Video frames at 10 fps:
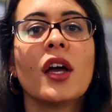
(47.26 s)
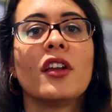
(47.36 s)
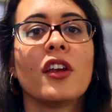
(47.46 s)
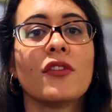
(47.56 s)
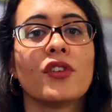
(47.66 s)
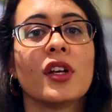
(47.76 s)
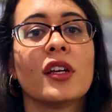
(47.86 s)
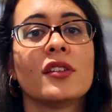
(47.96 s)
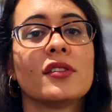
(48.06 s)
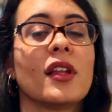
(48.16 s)

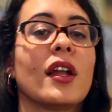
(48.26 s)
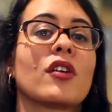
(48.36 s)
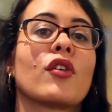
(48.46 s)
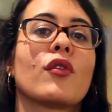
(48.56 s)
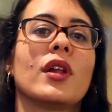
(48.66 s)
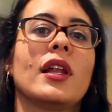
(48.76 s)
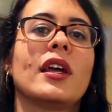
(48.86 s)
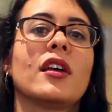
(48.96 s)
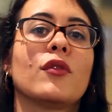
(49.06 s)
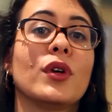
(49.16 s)
nervousness that are
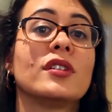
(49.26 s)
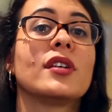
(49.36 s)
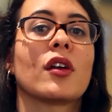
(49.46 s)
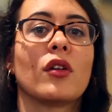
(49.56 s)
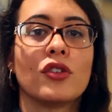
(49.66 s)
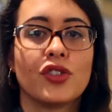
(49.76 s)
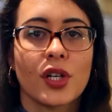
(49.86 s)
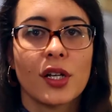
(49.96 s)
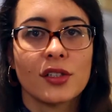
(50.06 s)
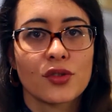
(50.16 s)
correlated with
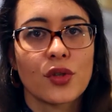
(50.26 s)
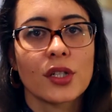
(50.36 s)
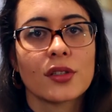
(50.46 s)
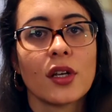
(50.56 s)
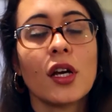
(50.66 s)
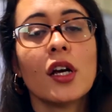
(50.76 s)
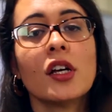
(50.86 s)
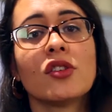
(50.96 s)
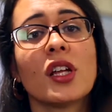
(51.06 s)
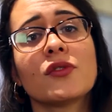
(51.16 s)
psychological stress.
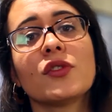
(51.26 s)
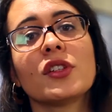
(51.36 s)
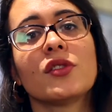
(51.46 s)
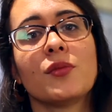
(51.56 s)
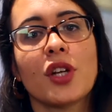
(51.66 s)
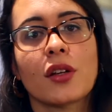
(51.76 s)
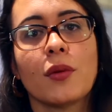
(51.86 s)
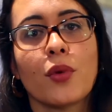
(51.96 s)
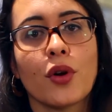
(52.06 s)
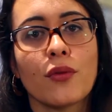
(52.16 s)
So that's from the
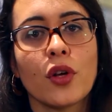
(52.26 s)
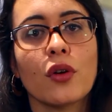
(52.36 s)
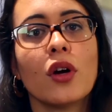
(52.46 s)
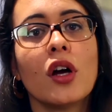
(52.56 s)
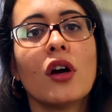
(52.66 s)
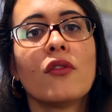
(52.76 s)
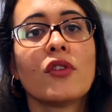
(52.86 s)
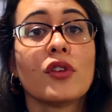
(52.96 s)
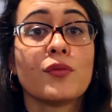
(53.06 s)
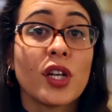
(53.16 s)
subjective point of view.
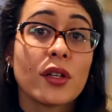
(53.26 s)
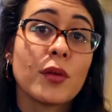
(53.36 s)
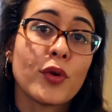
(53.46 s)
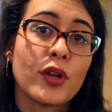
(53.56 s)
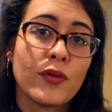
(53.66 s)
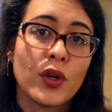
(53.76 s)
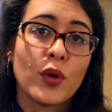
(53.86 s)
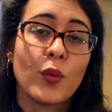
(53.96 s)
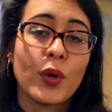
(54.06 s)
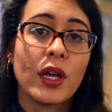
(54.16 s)
From the objective point of
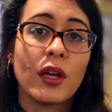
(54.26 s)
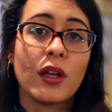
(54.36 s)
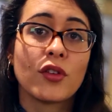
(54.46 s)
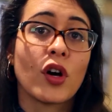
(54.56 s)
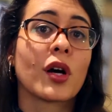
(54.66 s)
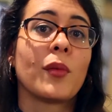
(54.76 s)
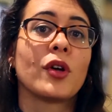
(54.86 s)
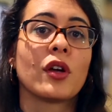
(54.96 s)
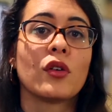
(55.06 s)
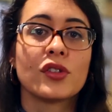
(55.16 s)
view, we talk
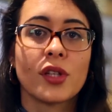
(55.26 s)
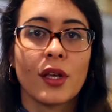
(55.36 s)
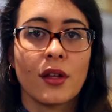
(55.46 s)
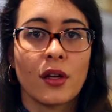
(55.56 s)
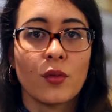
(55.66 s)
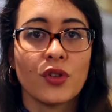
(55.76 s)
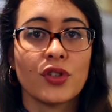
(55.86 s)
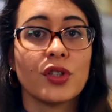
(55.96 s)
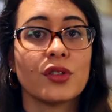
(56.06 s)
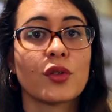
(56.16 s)
about the gold standard,
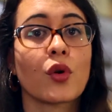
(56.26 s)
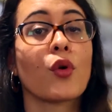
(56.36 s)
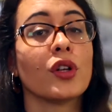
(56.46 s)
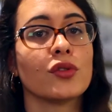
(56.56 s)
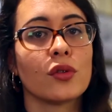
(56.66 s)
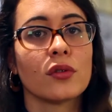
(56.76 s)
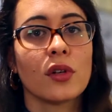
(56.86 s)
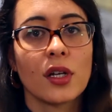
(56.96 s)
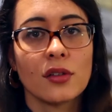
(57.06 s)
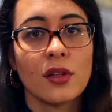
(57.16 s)
which is cortisol
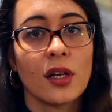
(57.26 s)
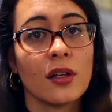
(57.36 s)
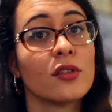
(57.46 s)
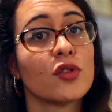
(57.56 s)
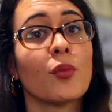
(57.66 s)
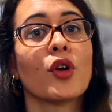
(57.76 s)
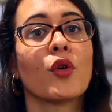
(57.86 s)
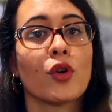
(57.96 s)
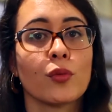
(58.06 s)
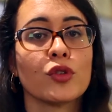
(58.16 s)
and, and, and some other
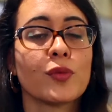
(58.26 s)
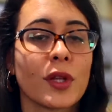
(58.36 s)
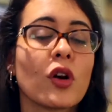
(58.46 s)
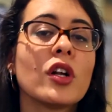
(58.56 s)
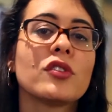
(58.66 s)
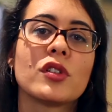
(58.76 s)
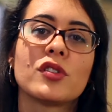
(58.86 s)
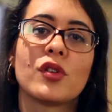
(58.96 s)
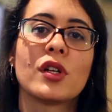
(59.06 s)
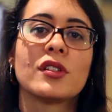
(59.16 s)
hormones. But cortisol
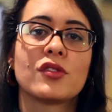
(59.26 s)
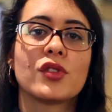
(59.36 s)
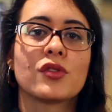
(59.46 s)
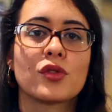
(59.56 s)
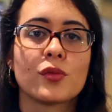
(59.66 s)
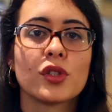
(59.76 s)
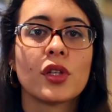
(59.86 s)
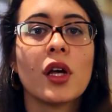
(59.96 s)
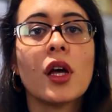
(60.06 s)
is not a stress hormone.